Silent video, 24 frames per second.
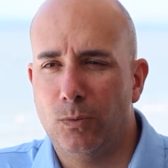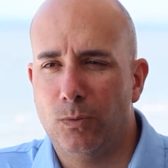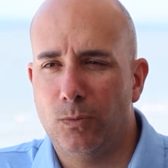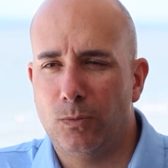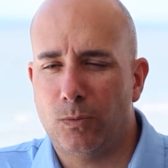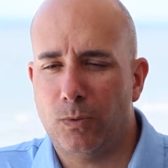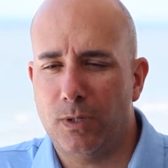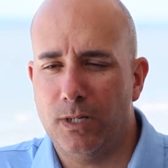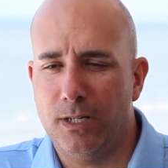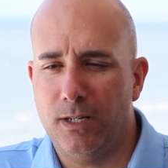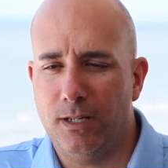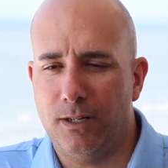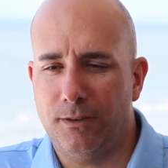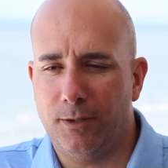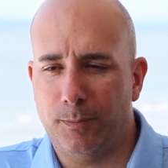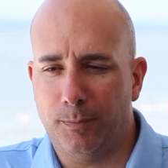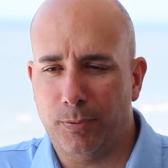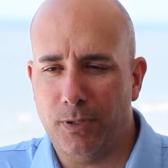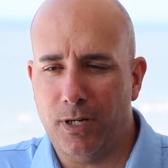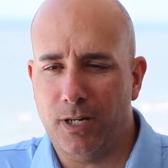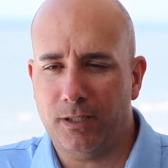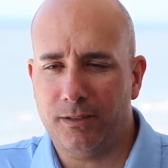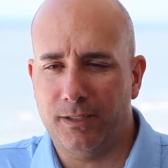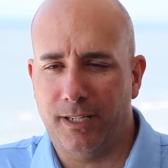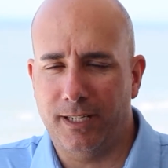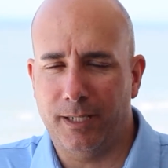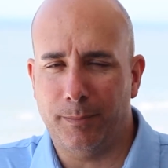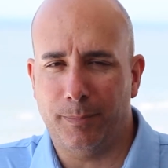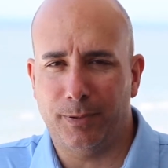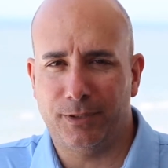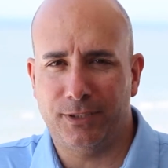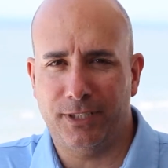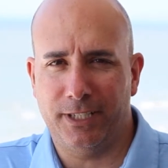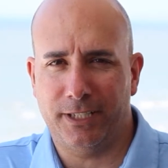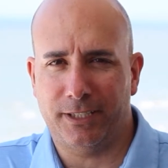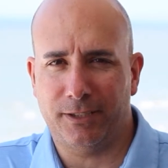Well, the product line in
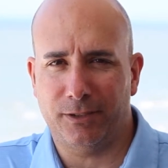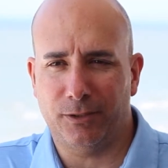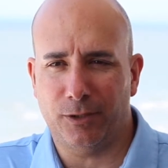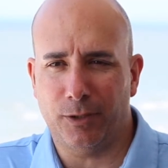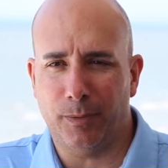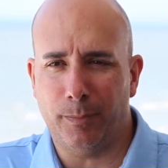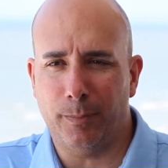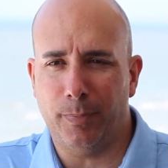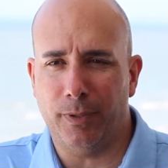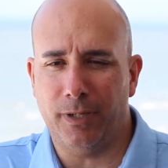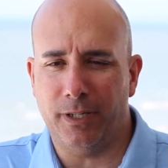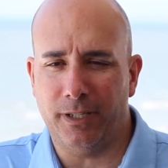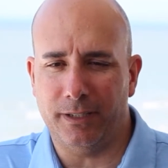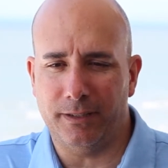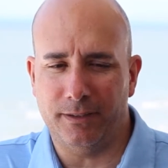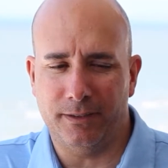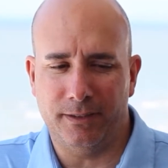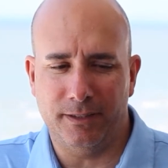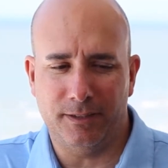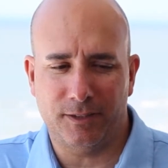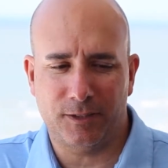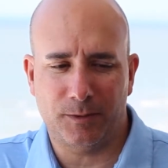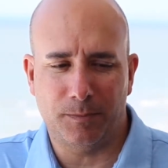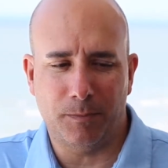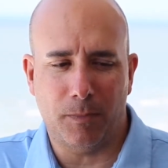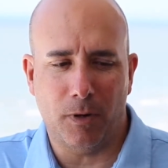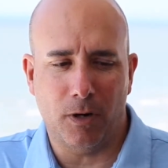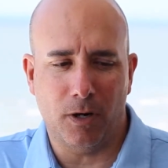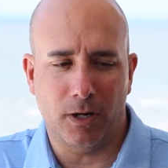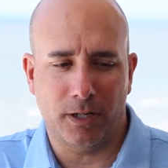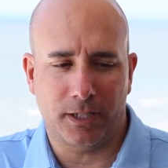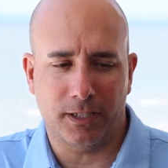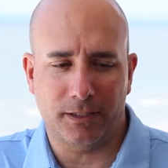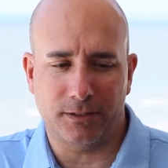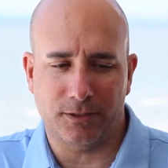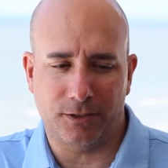particular, but this
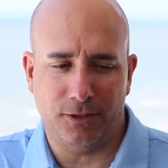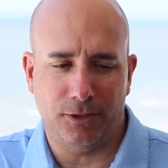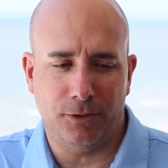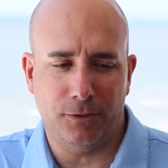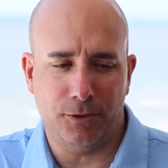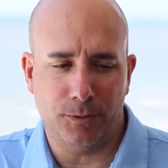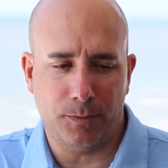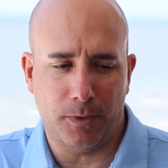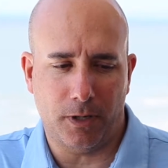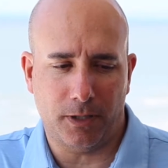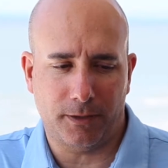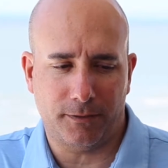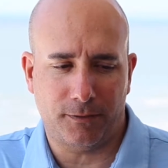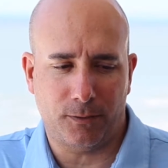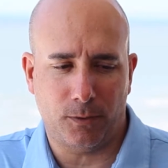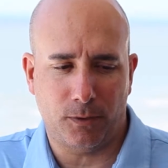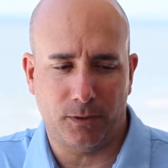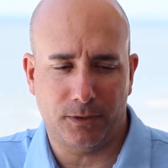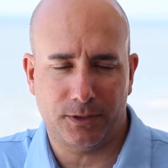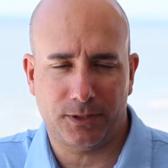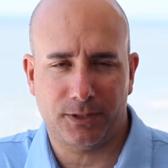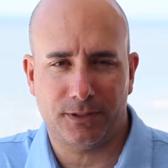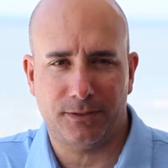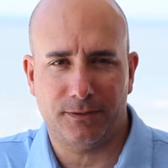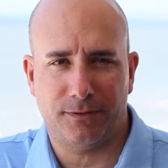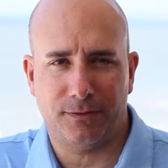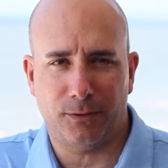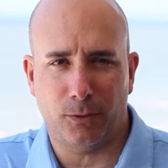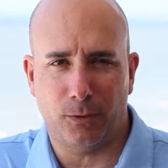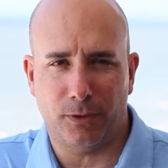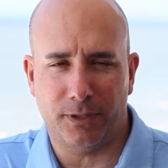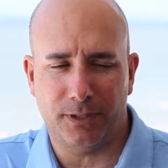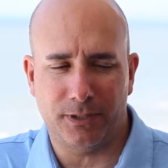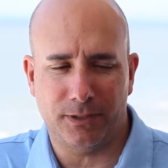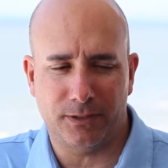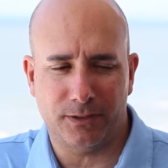market is a huge market for us.
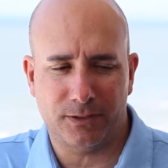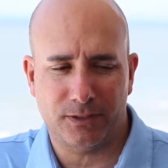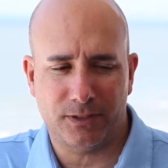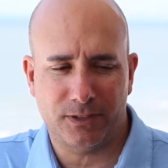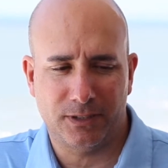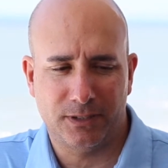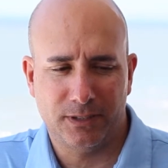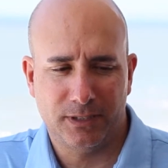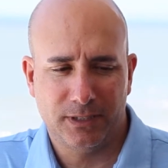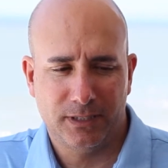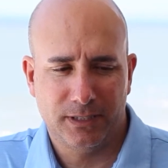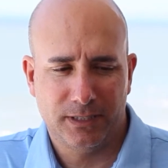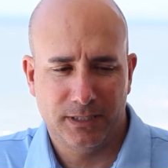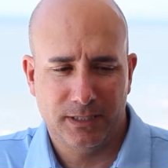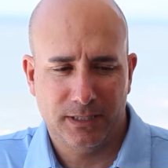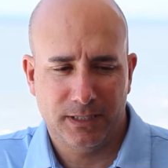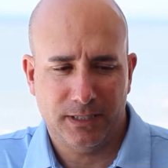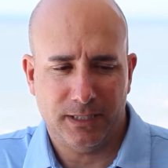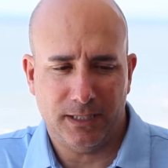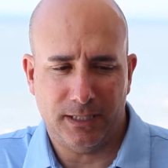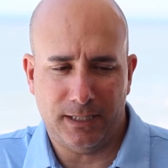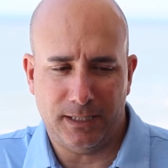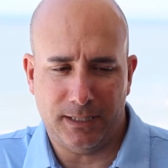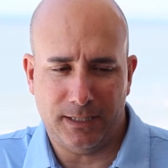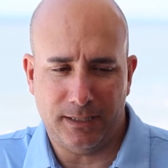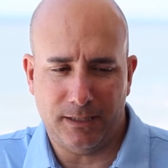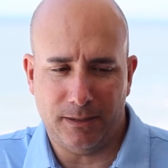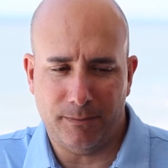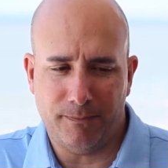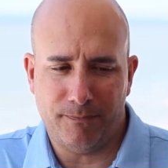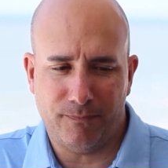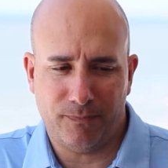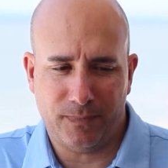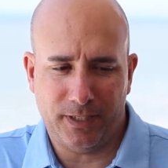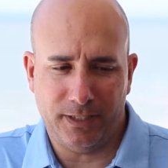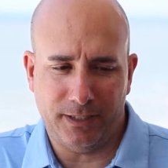Florida is,
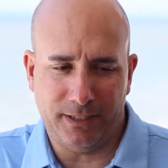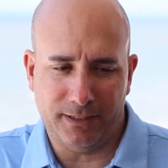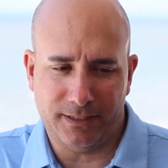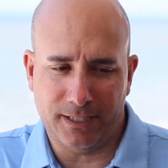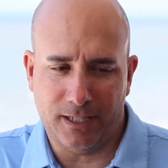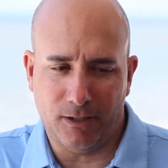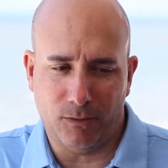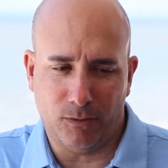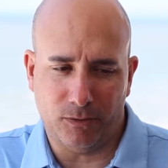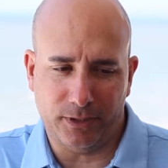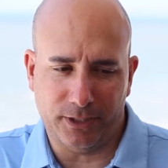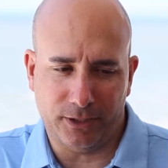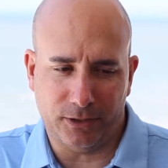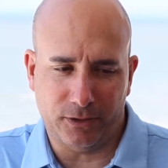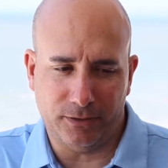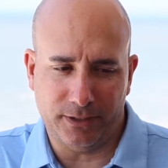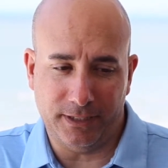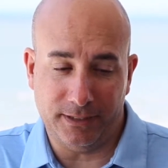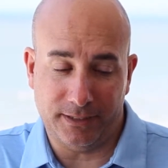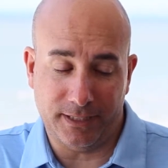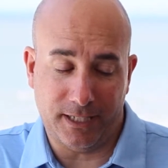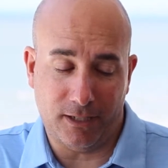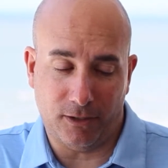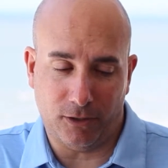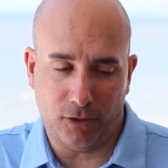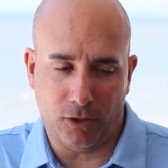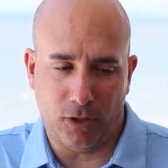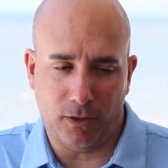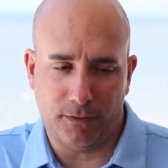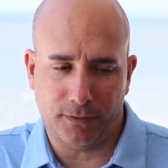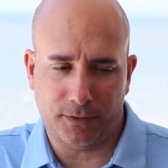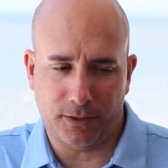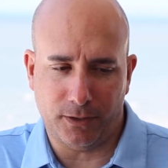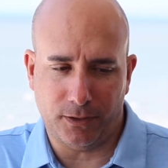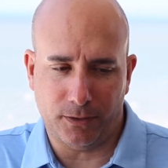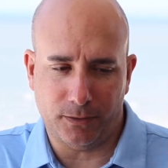and the entire
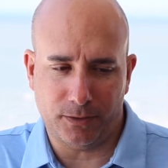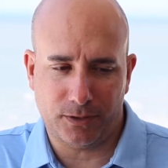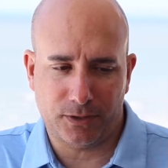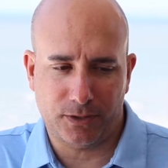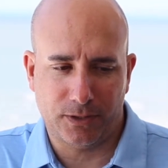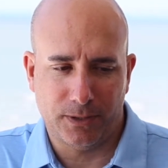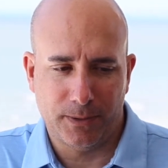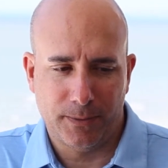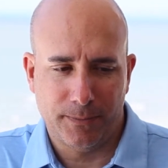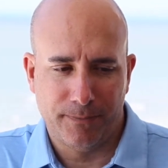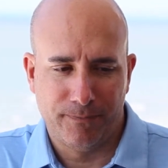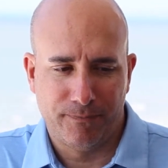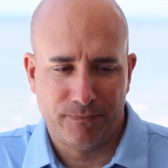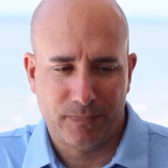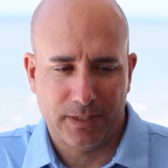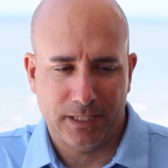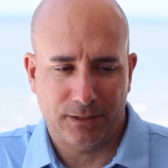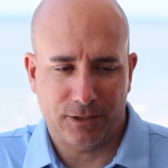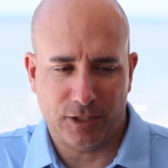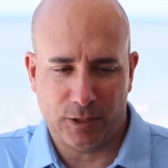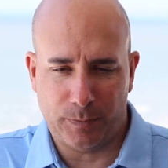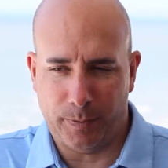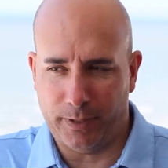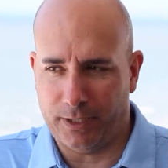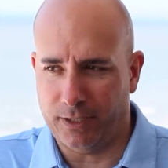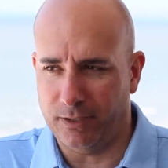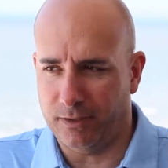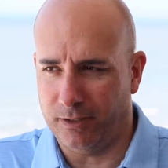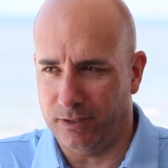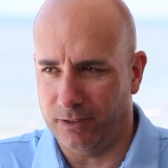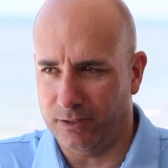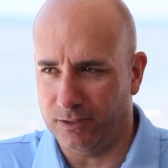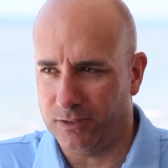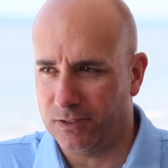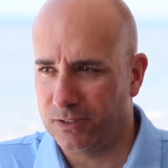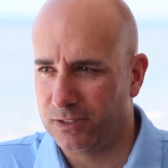Gulf Coast, just
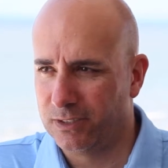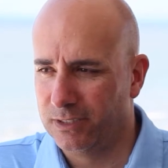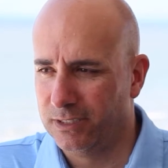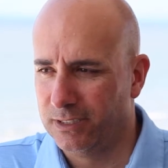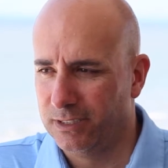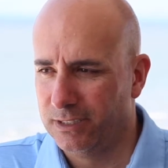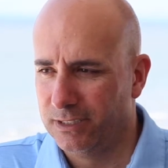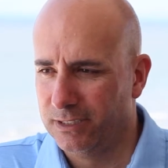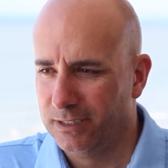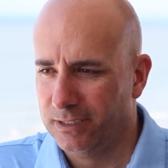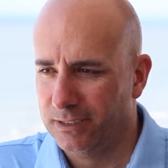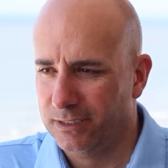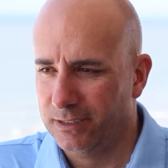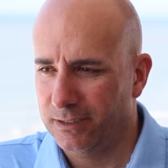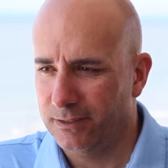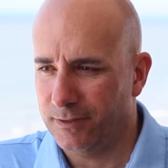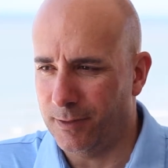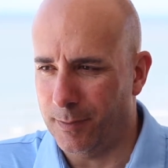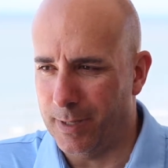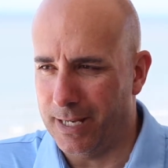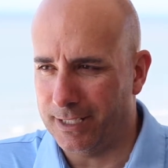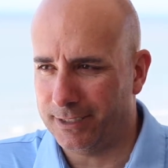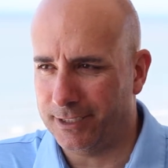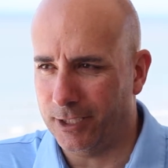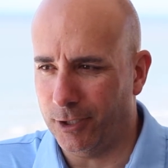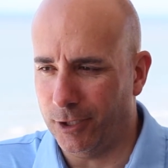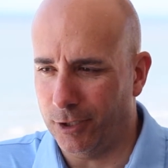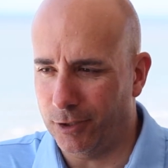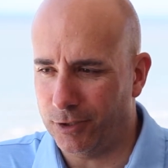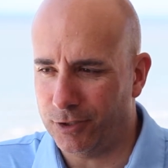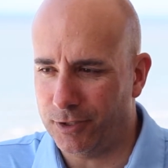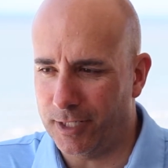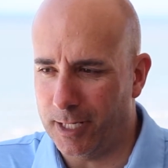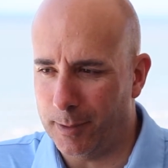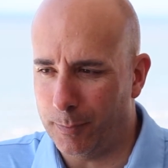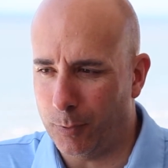because from an exterior
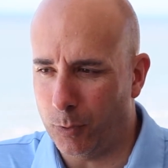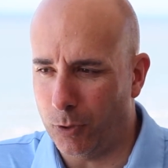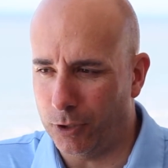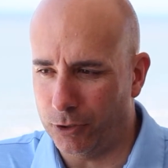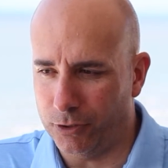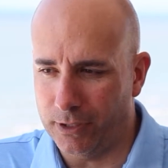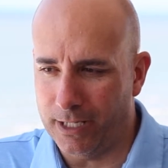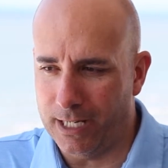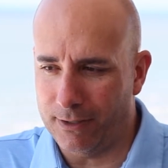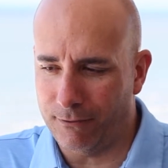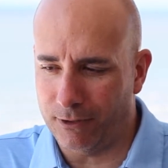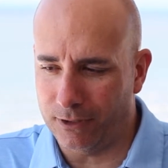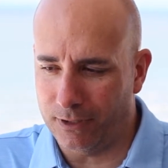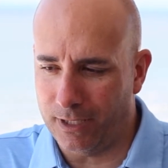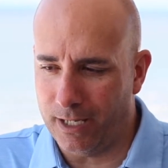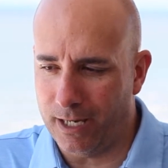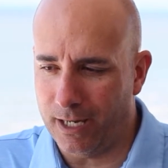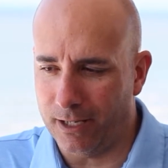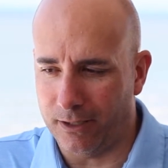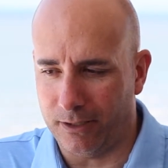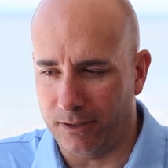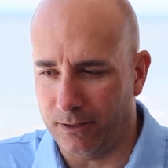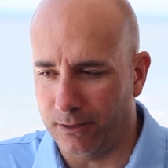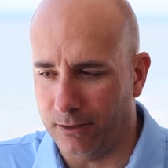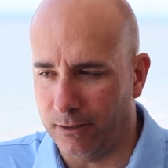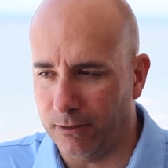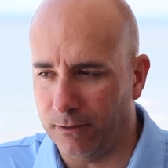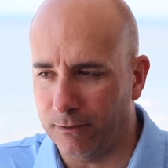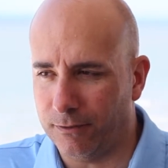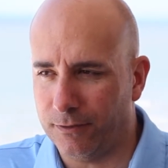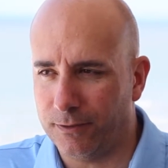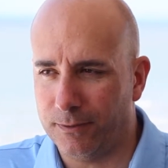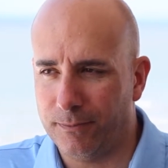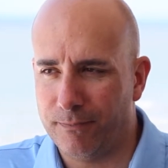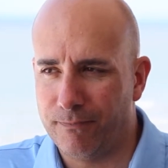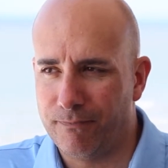standpoint, you have a lot of,